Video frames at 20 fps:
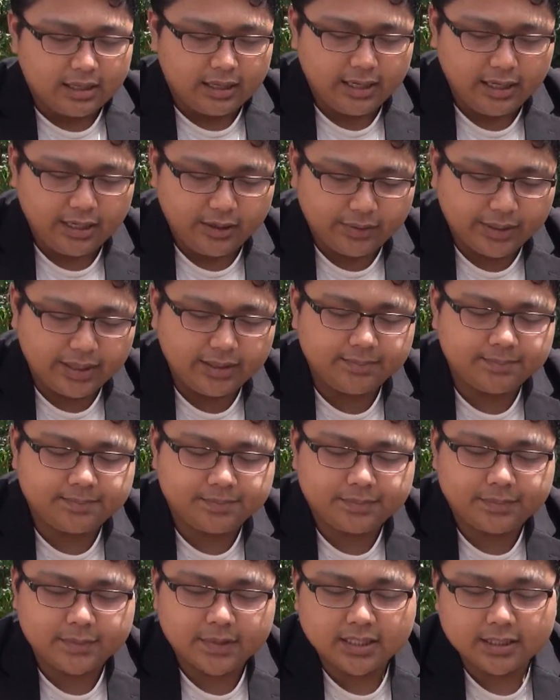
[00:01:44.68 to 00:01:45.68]
anyway.
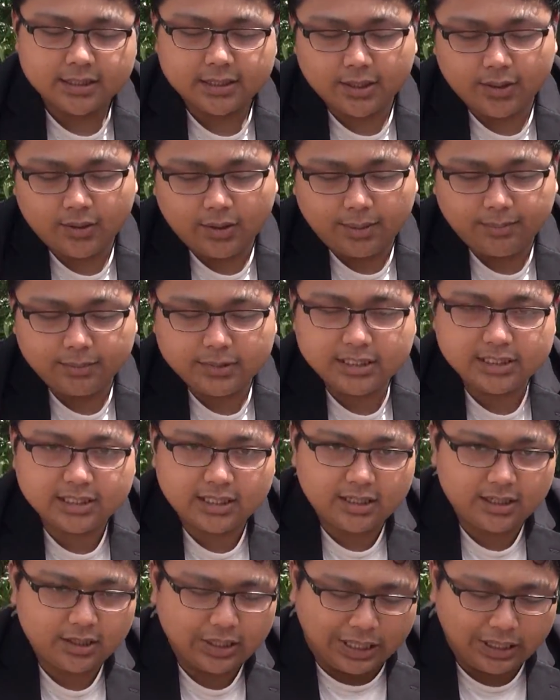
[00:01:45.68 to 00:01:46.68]
So I'm just
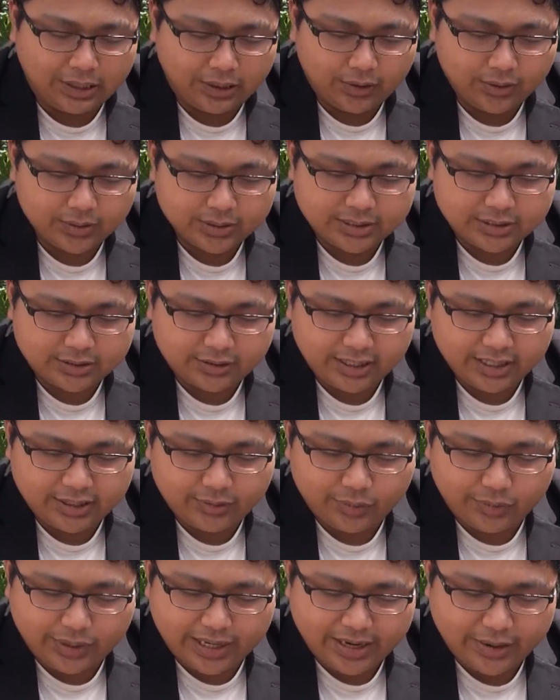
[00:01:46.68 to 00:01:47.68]
gonna go straight
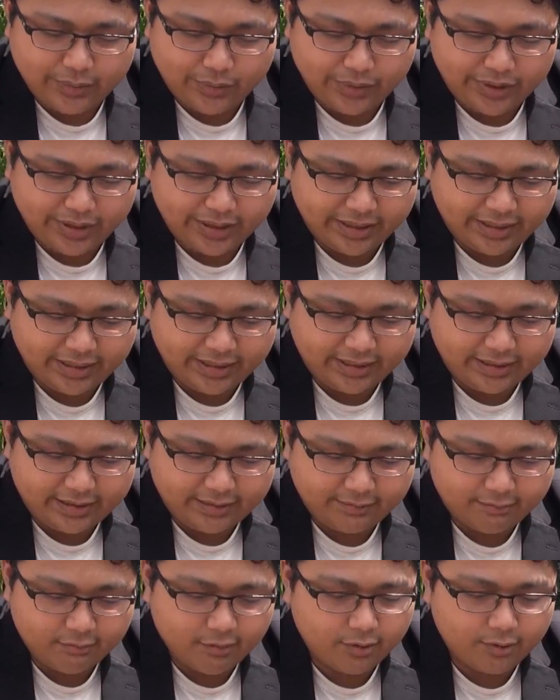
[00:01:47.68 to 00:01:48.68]
away with.
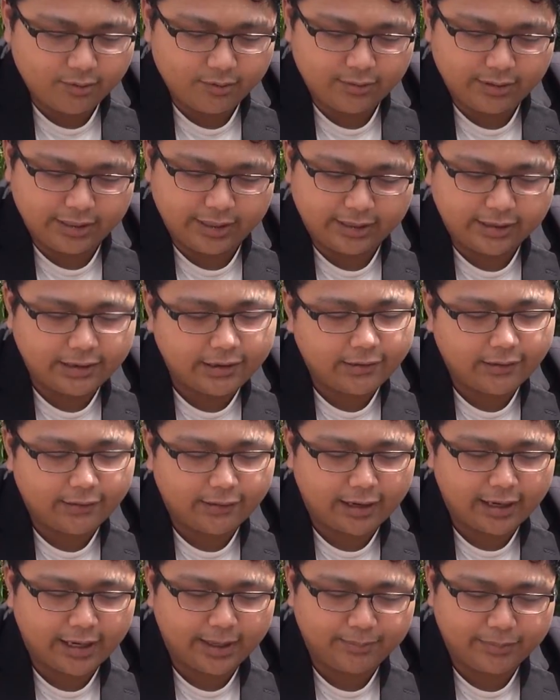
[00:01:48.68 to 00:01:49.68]
Holy
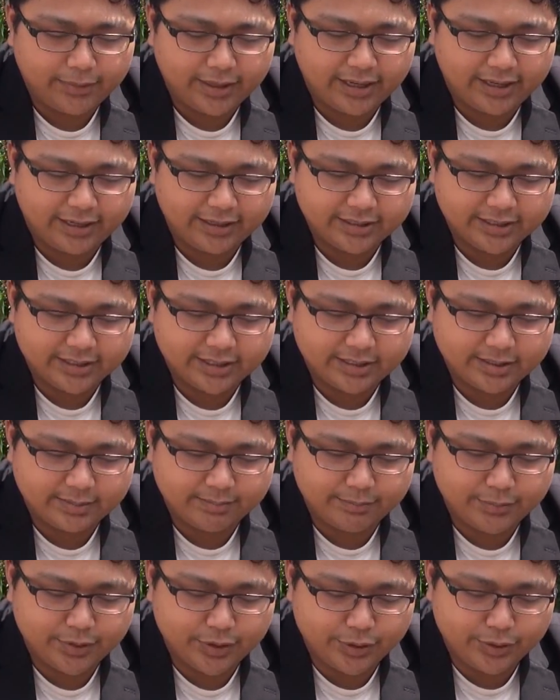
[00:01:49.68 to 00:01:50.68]
crap! That is
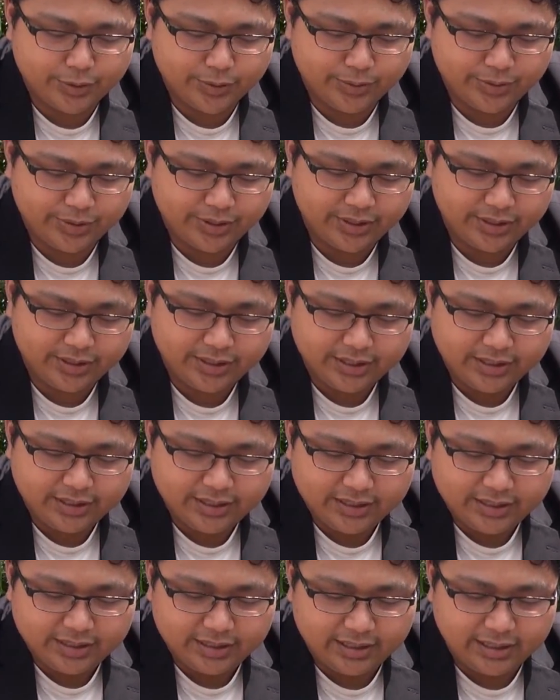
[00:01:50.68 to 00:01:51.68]
smooth.
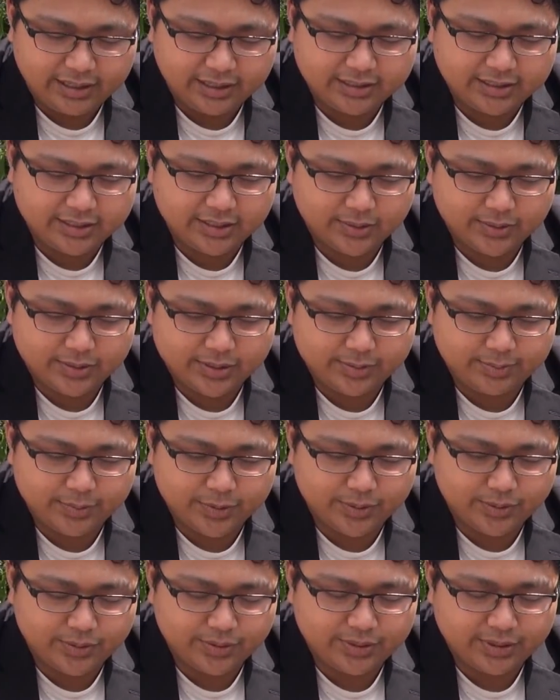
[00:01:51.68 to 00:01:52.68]
That is so
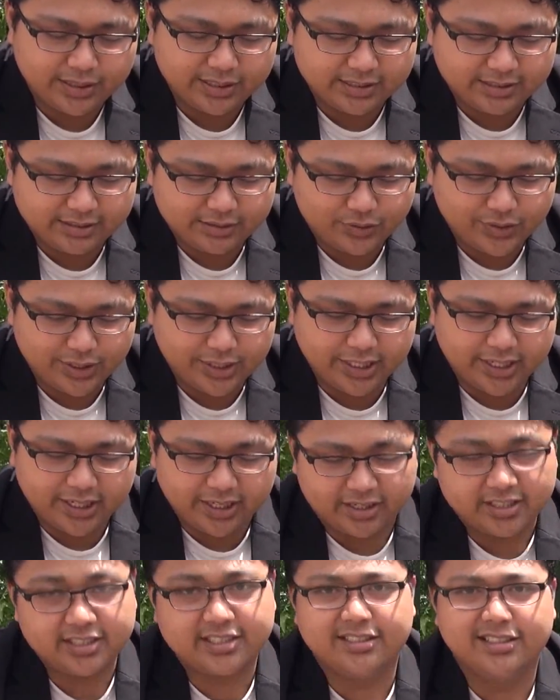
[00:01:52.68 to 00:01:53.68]
smooth. It's
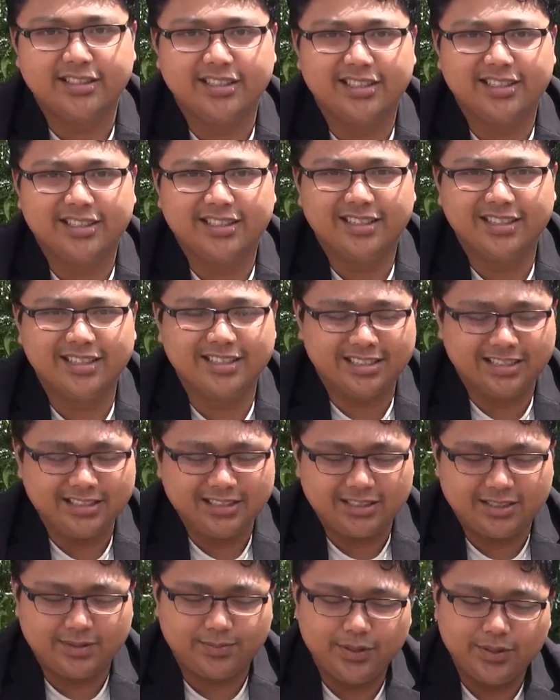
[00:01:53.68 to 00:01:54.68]
ridiculous.
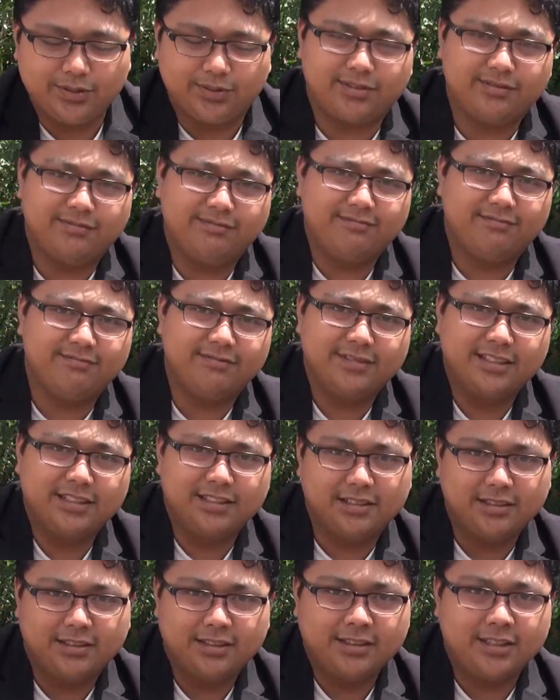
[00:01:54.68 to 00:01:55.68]
It's smooth.
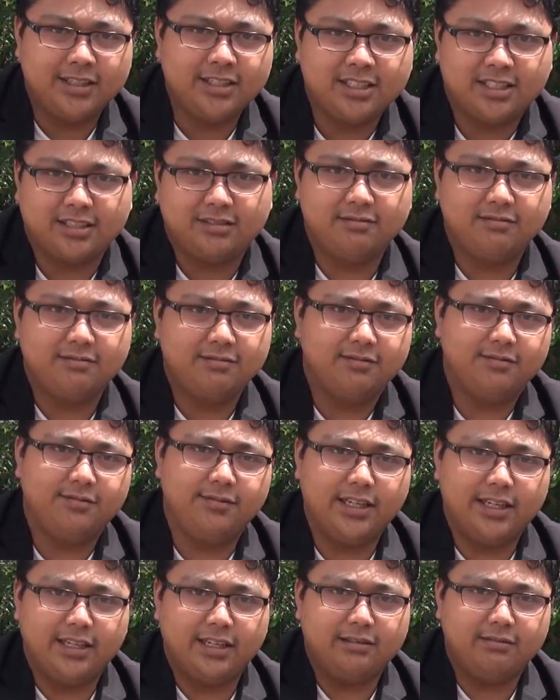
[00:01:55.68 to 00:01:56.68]
Touch it.
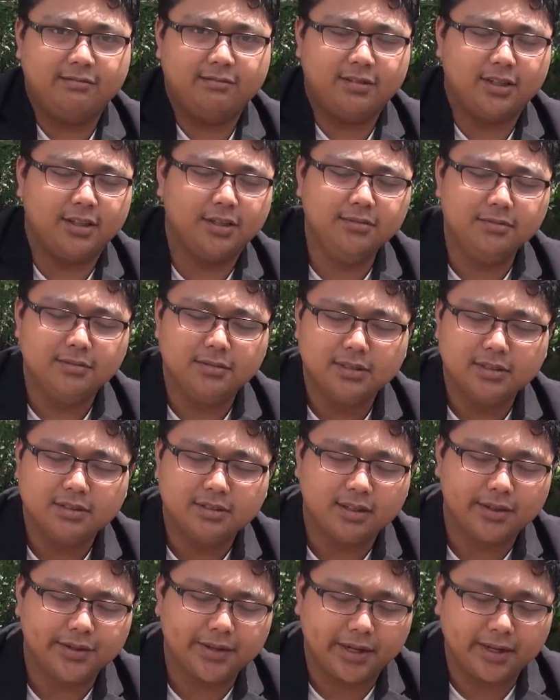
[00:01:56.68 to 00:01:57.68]
Feel it. No?
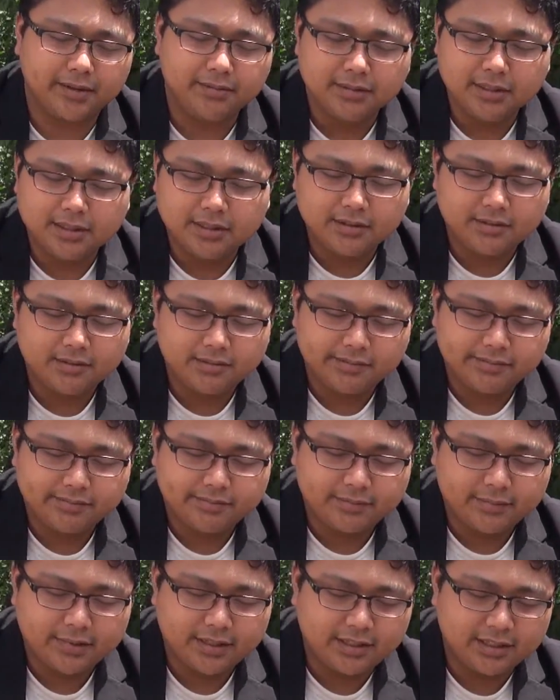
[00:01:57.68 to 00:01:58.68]
Okay.
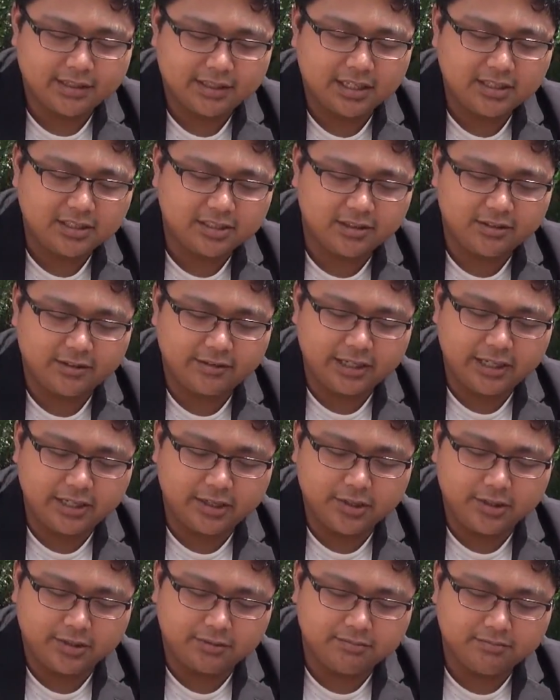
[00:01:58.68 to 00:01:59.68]
It's actually really
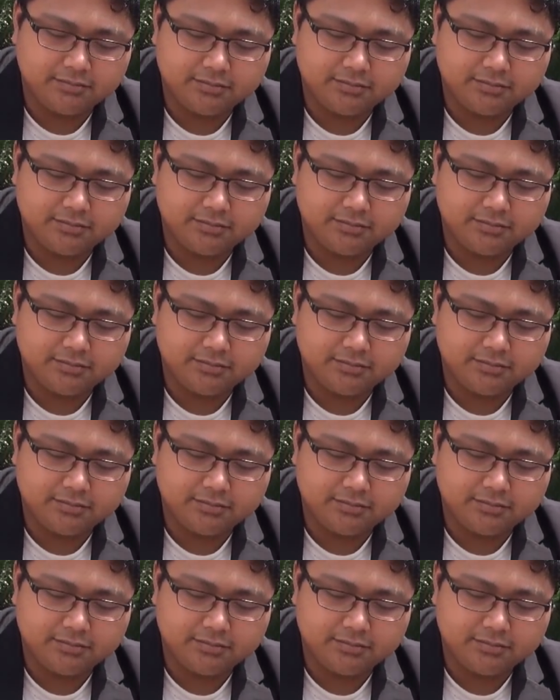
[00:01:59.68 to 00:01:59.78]
good.